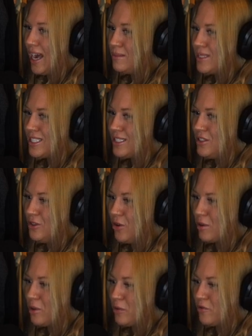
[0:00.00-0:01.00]
I'm just a
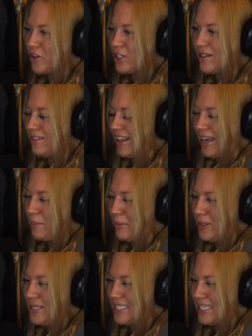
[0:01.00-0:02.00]
normal
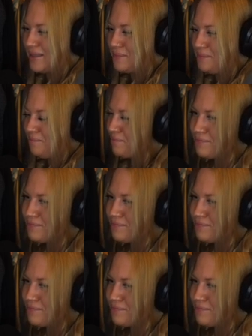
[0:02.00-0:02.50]
person.